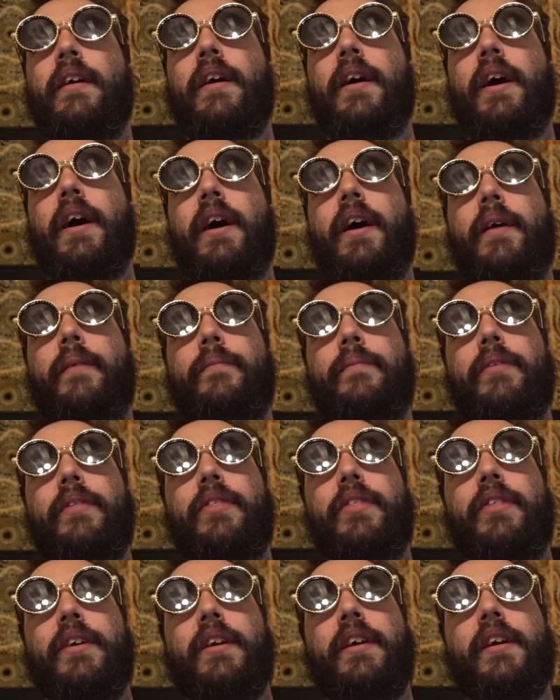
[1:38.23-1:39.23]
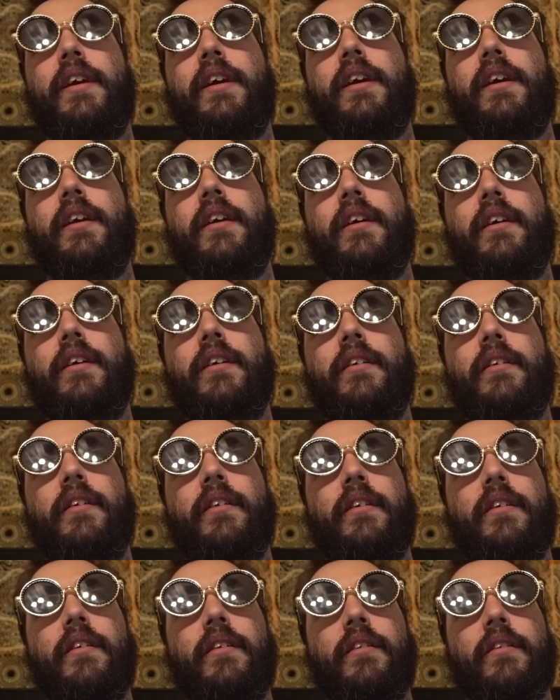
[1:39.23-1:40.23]
Um, the
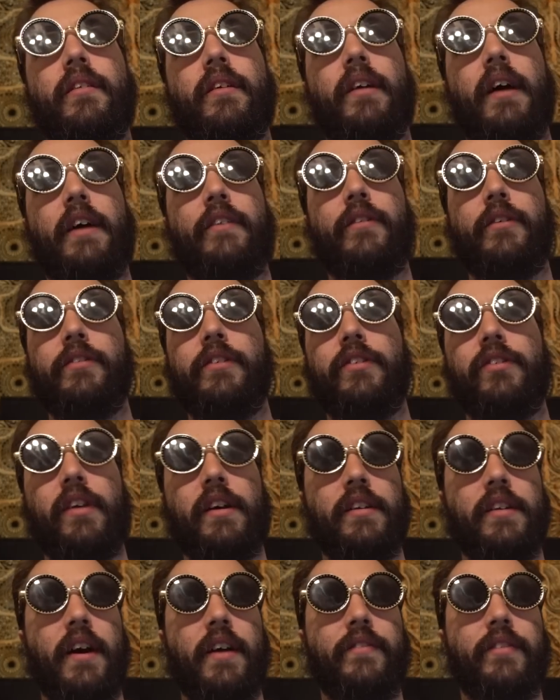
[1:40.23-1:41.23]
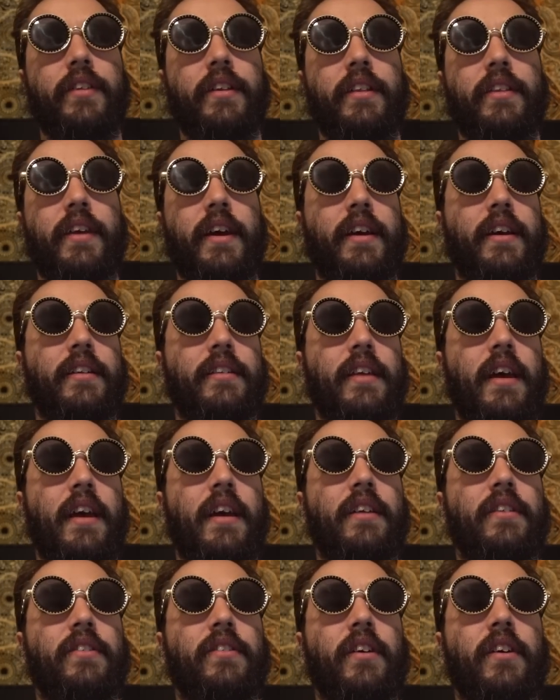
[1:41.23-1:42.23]
uh, I wrote this light novel in like a day.
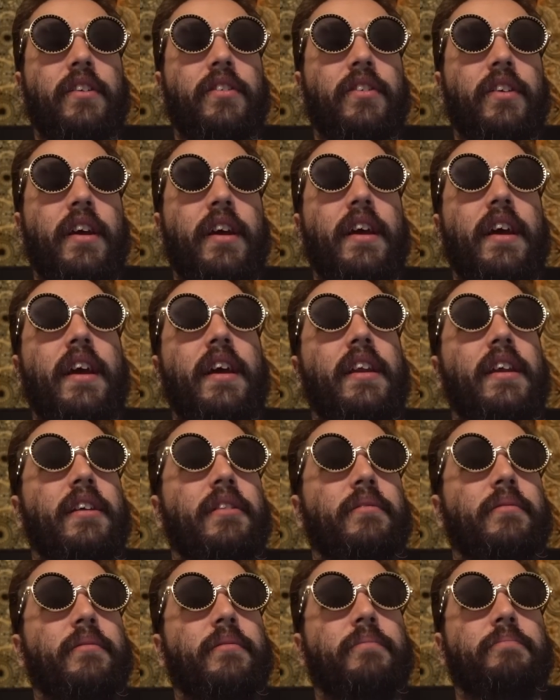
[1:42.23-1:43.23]
It sucks and I hate it.